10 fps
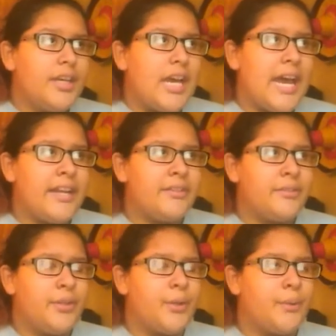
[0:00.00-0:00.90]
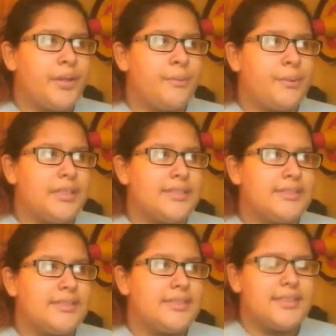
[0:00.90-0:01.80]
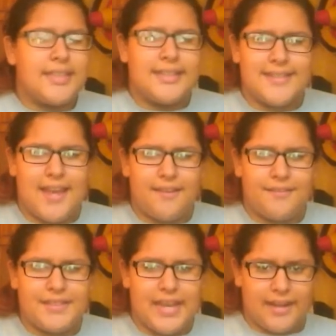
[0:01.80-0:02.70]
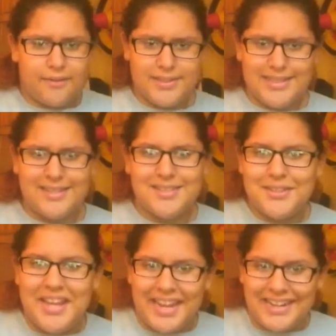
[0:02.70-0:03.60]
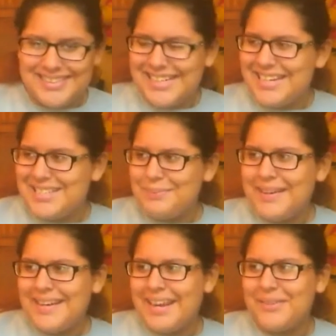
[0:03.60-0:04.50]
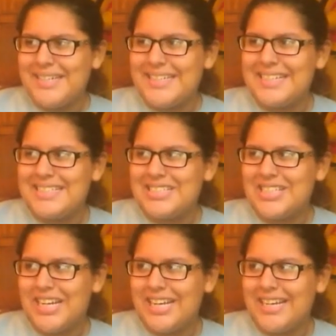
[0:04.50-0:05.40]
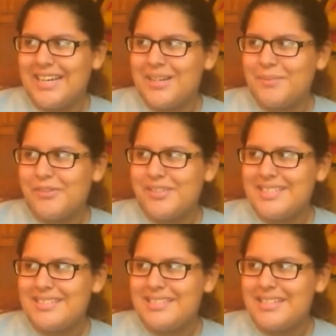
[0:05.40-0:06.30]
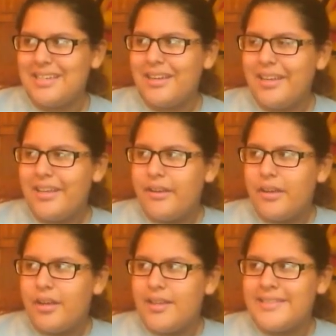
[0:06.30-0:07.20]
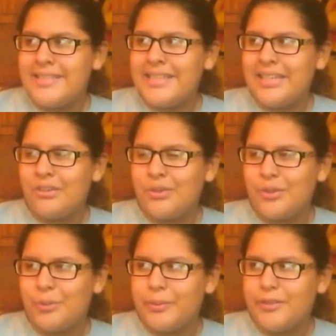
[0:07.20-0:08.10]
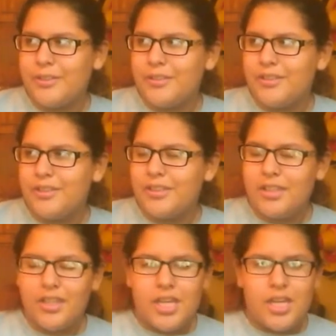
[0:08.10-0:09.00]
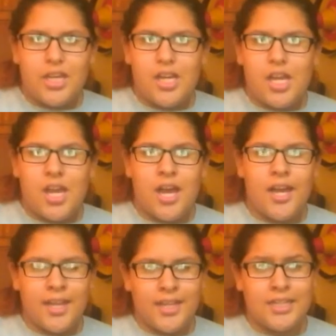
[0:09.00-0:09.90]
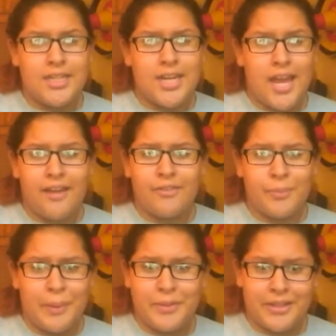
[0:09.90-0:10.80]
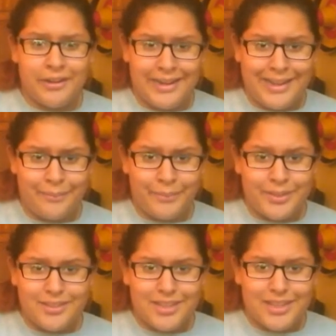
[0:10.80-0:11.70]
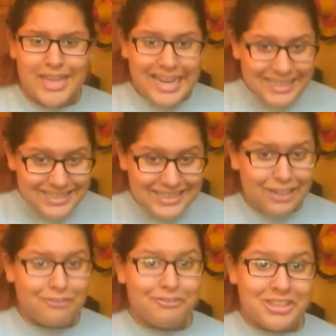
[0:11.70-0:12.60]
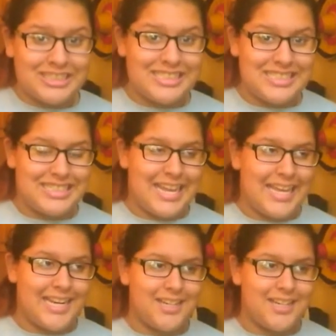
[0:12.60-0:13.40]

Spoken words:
I don't know what it was. That's kind of sad. It was yesterday. Today's Monday. I went yesterday. I went to see a singing group. I cannot remember their name. That is like really sad.